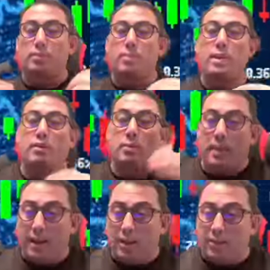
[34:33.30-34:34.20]
the
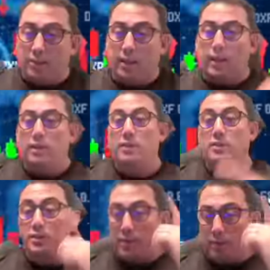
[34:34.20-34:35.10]
past, this
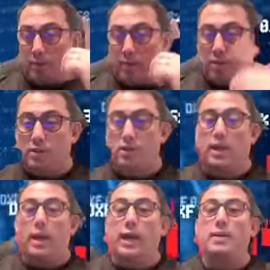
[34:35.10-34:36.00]
is advantage
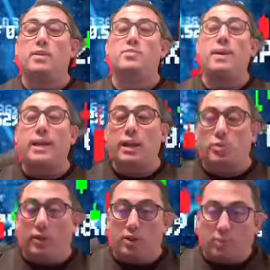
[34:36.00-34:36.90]
and there's many
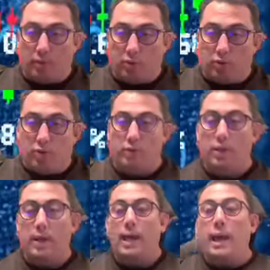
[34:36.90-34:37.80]
experienced persons
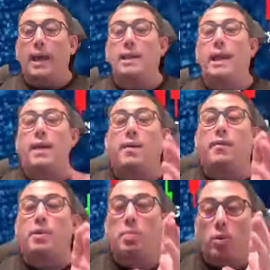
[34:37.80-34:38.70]
and
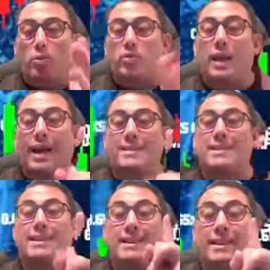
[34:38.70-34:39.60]
every person has a
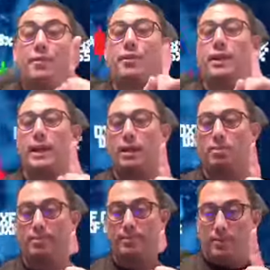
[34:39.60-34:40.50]
different game
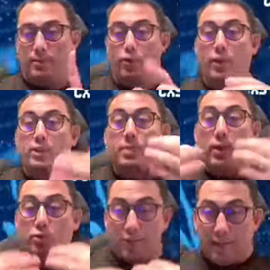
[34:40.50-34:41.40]
for his
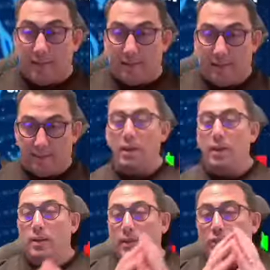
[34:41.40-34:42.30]
personality.
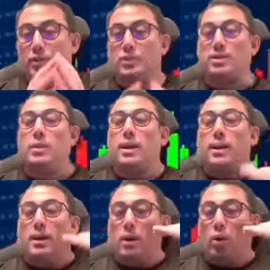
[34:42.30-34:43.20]
That's the reason,
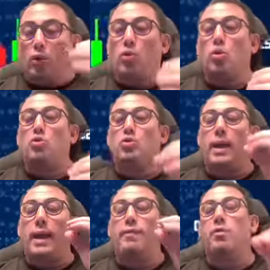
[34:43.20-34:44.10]
of course,
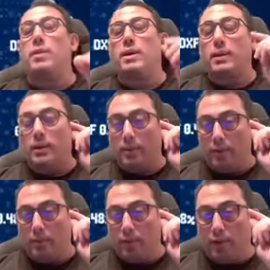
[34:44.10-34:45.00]
everyone
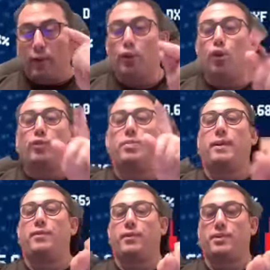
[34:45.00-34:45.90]
love the big
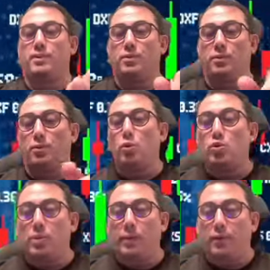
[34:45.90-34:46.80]
fish. Who's the
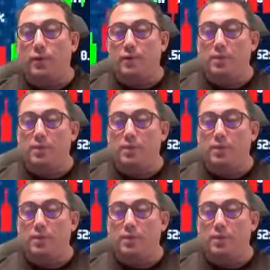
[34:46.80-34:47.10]
big fish?